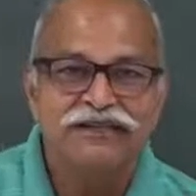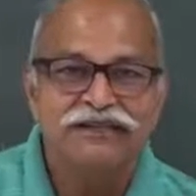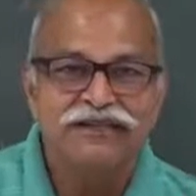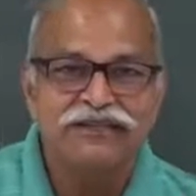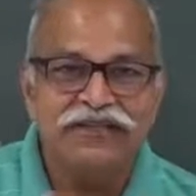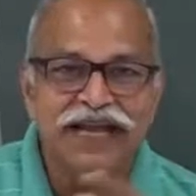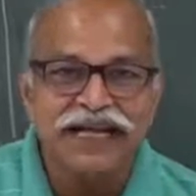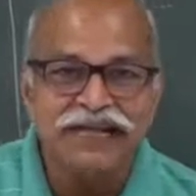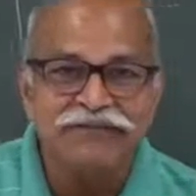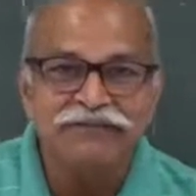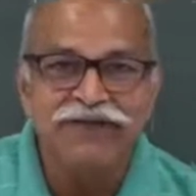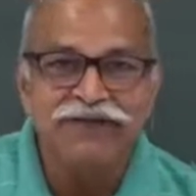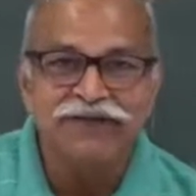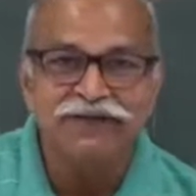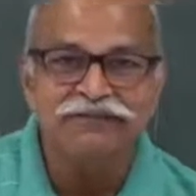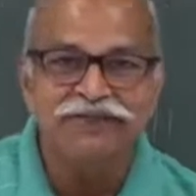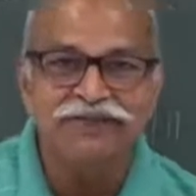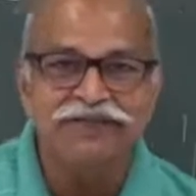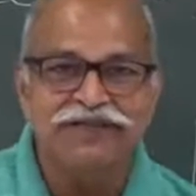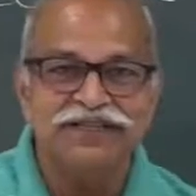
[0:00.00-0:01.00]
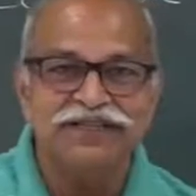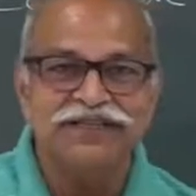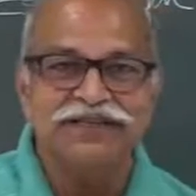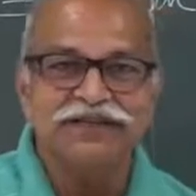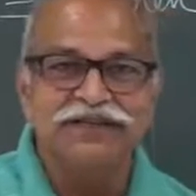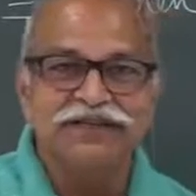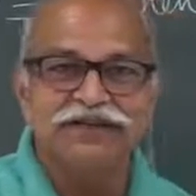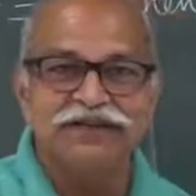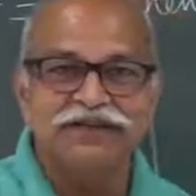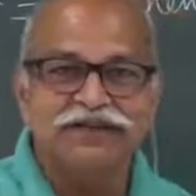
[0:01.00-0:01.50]
statement of Newton's
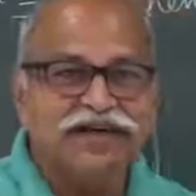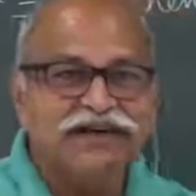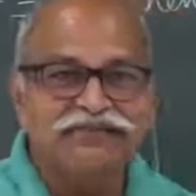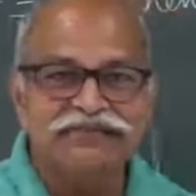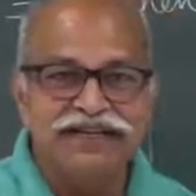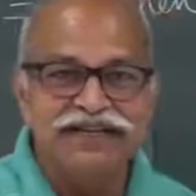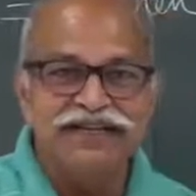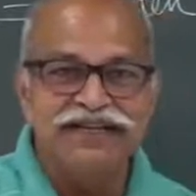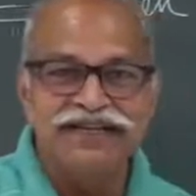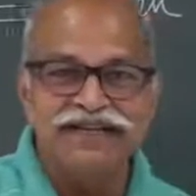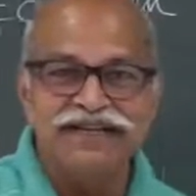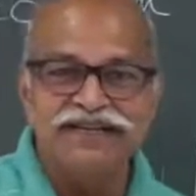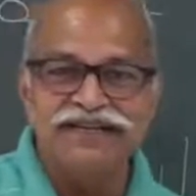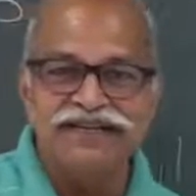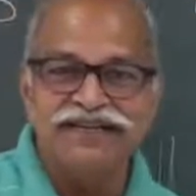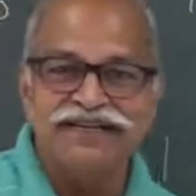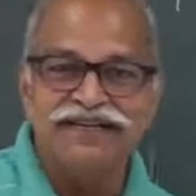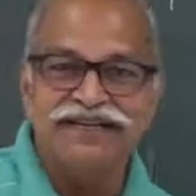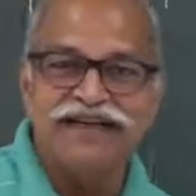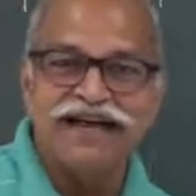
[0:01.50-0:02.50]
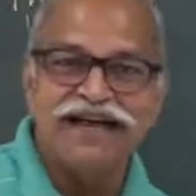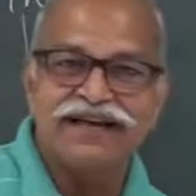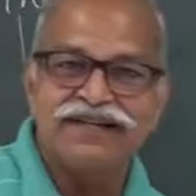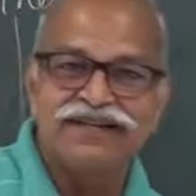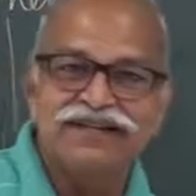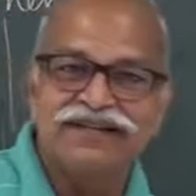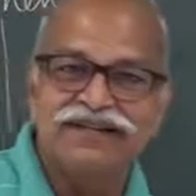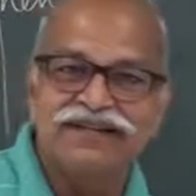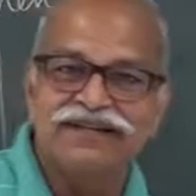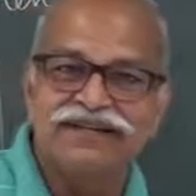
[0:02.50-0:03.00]
third law, every
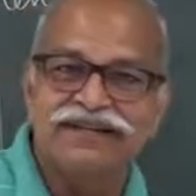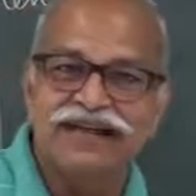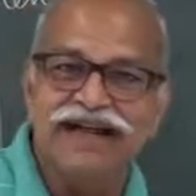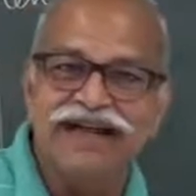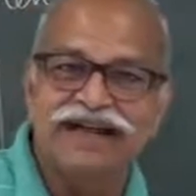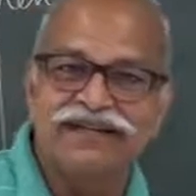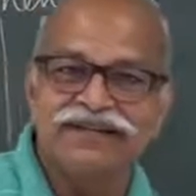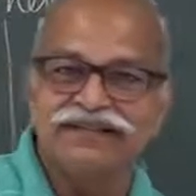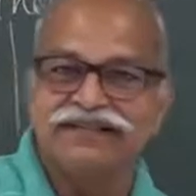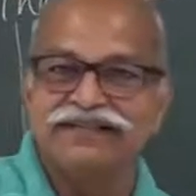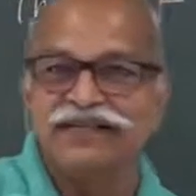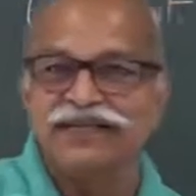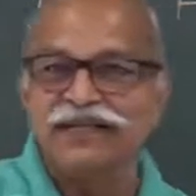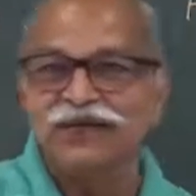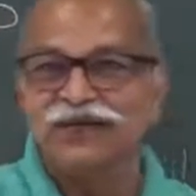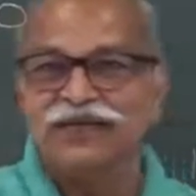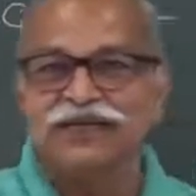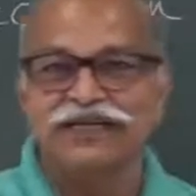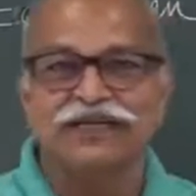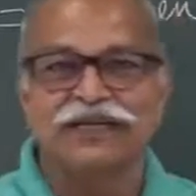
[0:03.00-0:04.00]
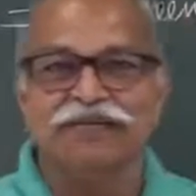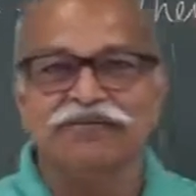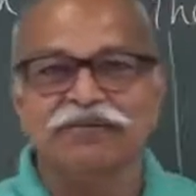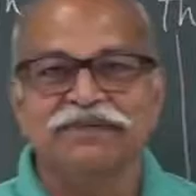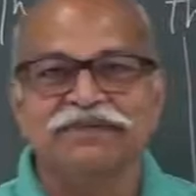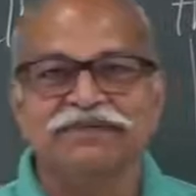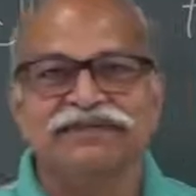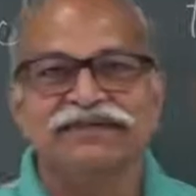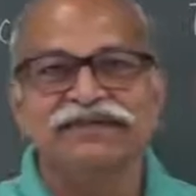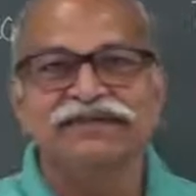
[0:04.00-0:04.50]
action has an equal and
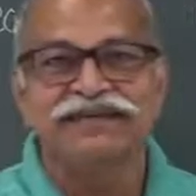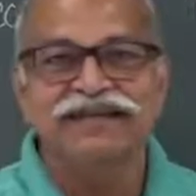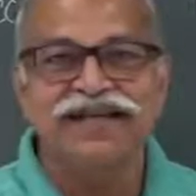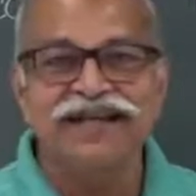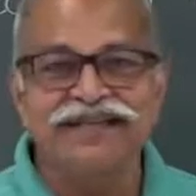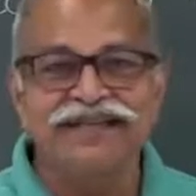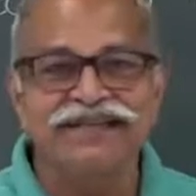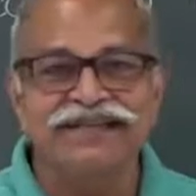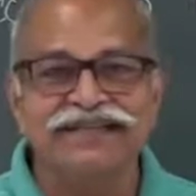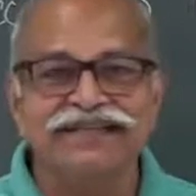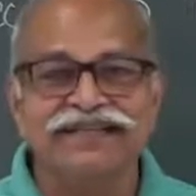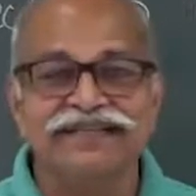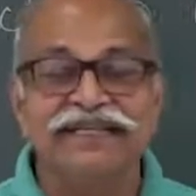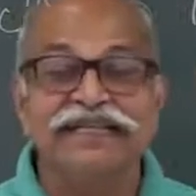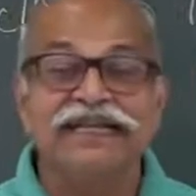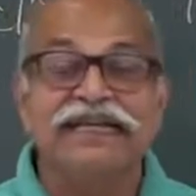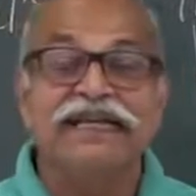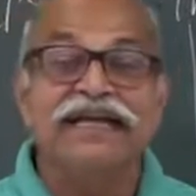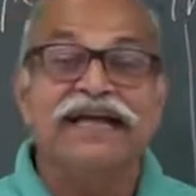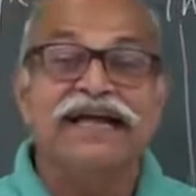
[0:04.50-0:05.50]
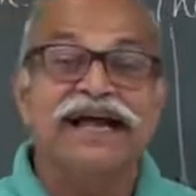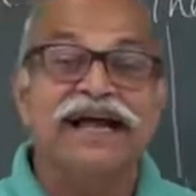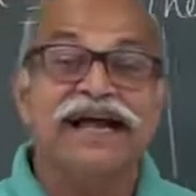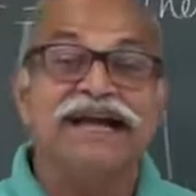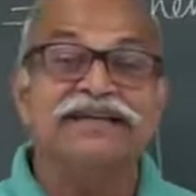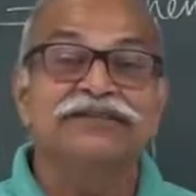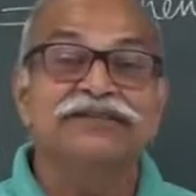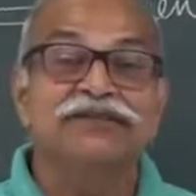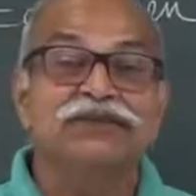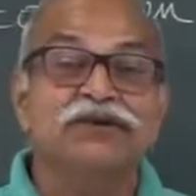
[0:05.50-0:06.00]
opposite reaction,
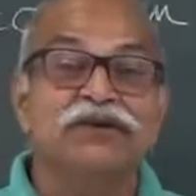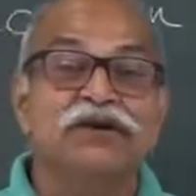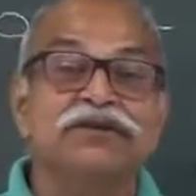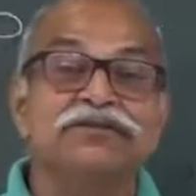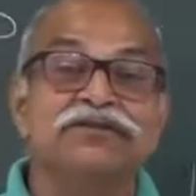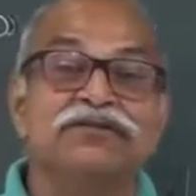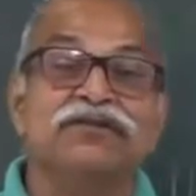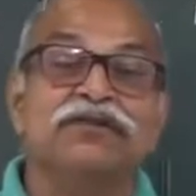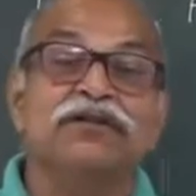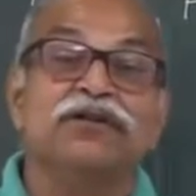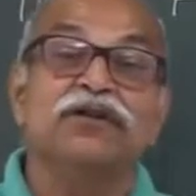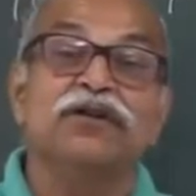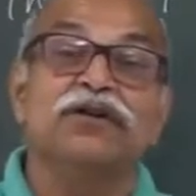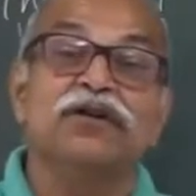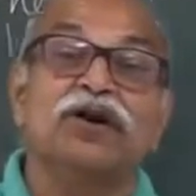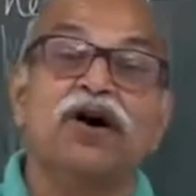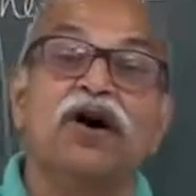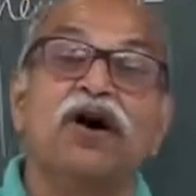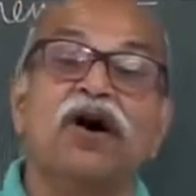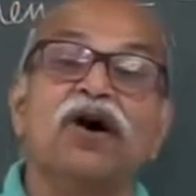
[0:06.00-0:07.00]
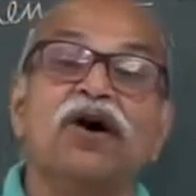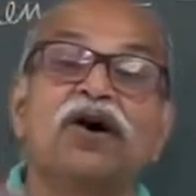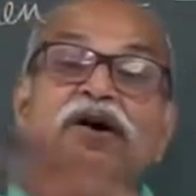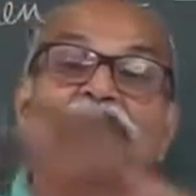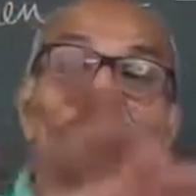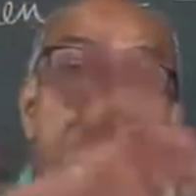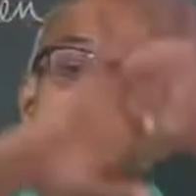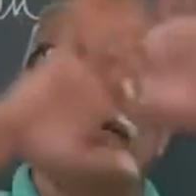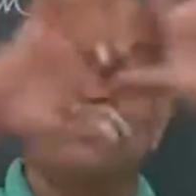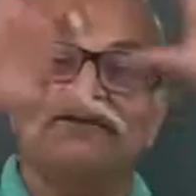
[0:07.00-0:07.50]
has caused a
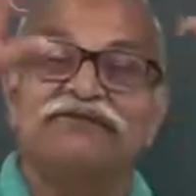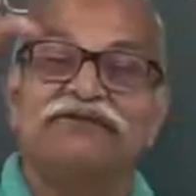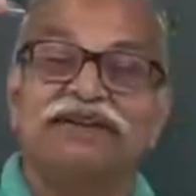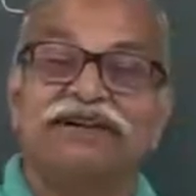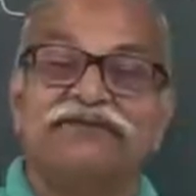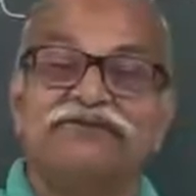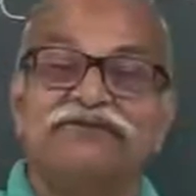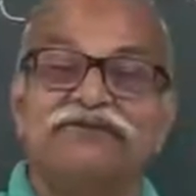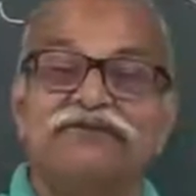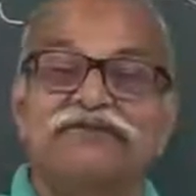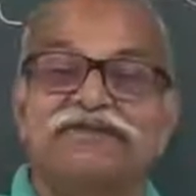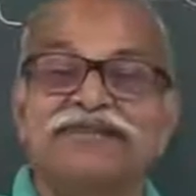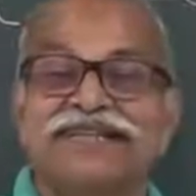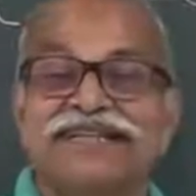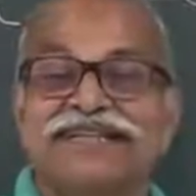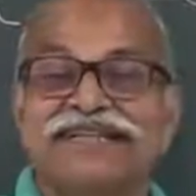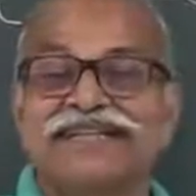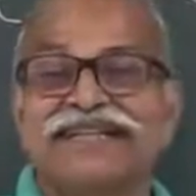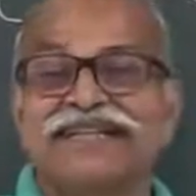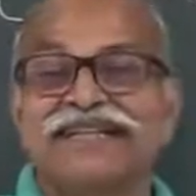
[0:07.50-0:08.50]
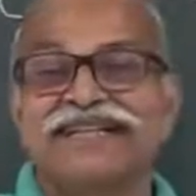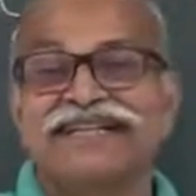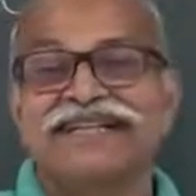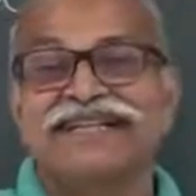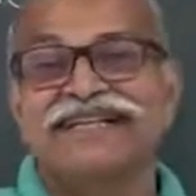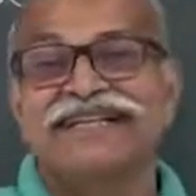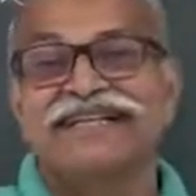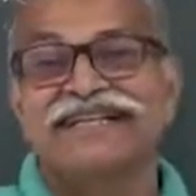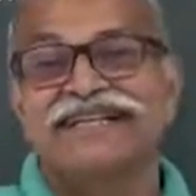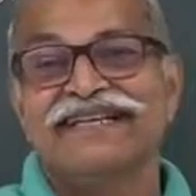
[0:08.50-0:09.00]
lot of confusion
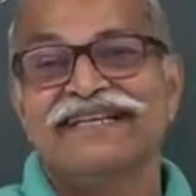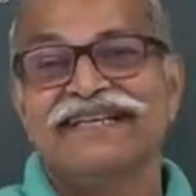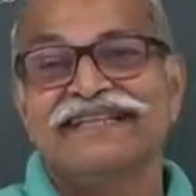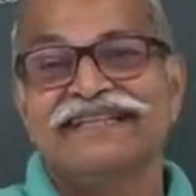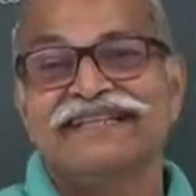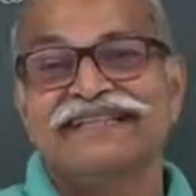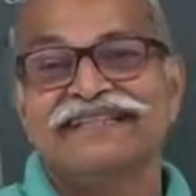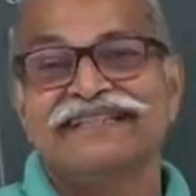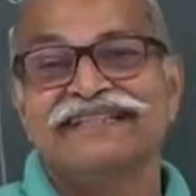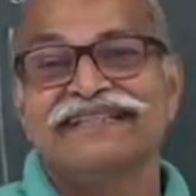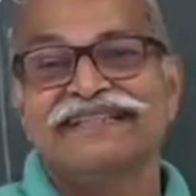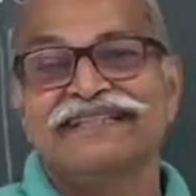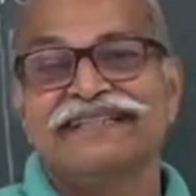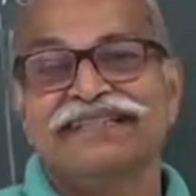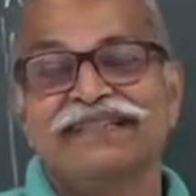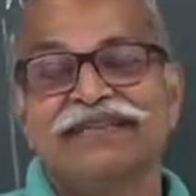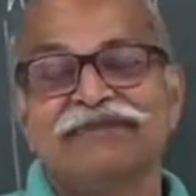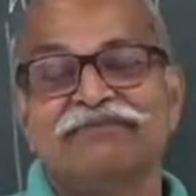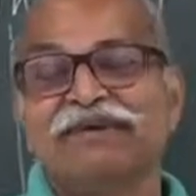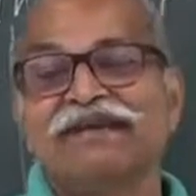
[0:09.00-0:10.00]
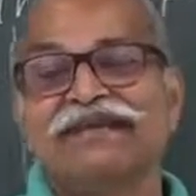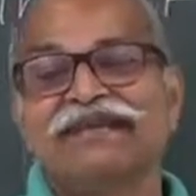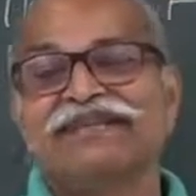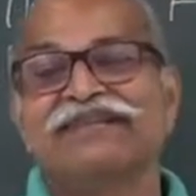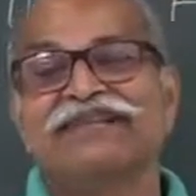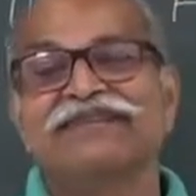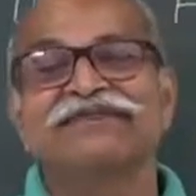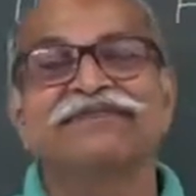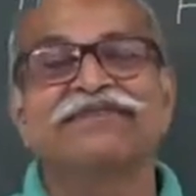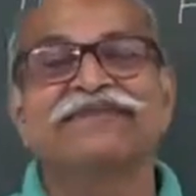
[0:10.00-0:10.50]
in the
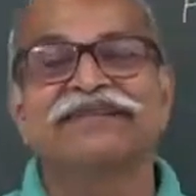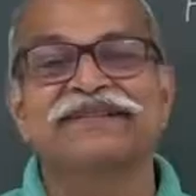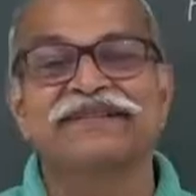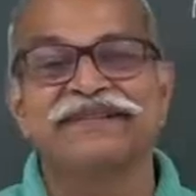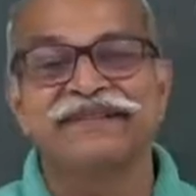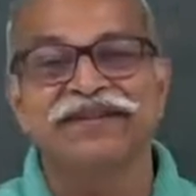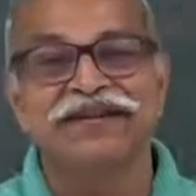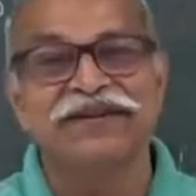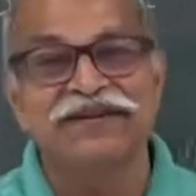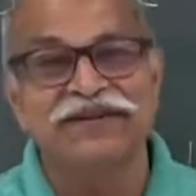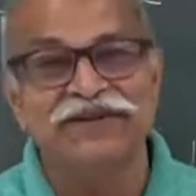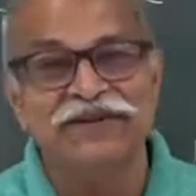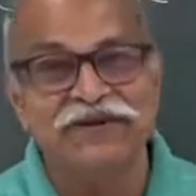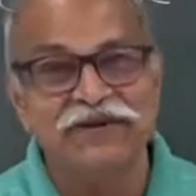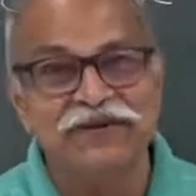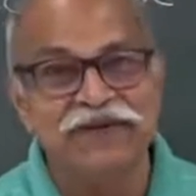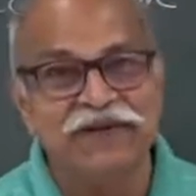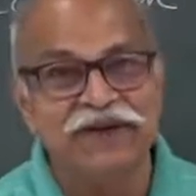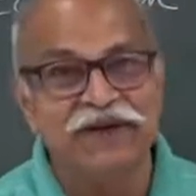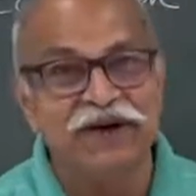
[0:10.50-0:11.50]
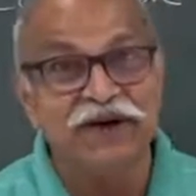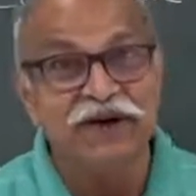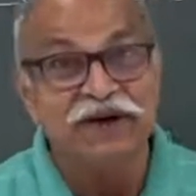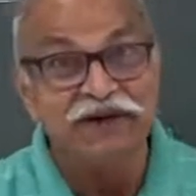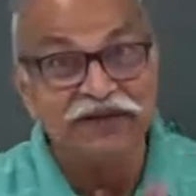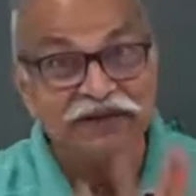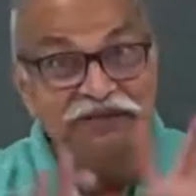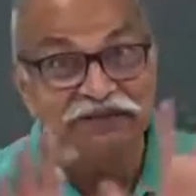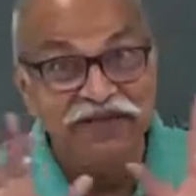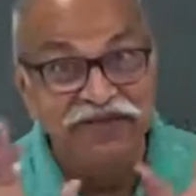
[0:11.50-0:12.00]
interpretation of Newton's third law,
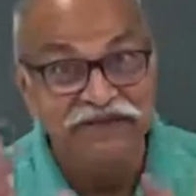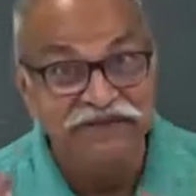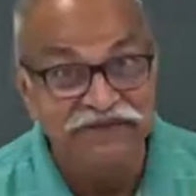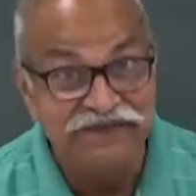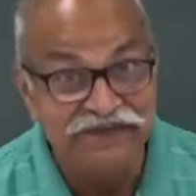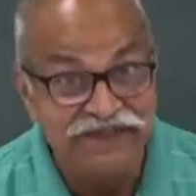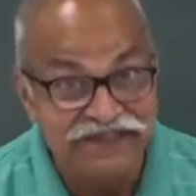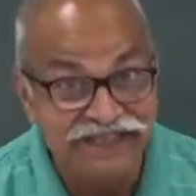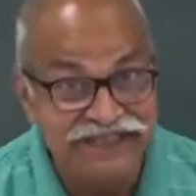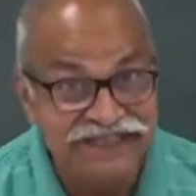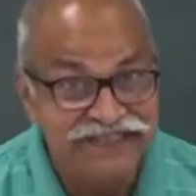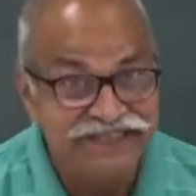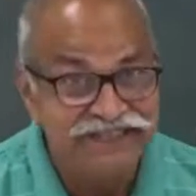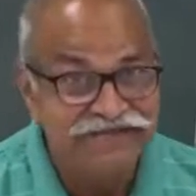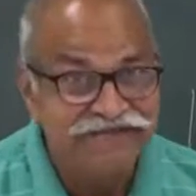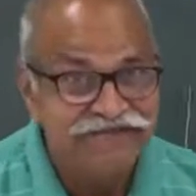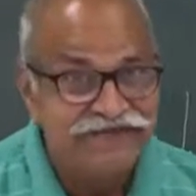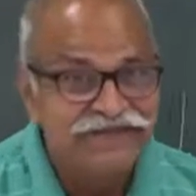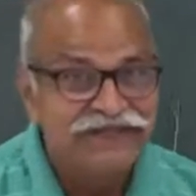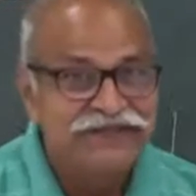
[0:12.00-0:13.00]
lot of confusions.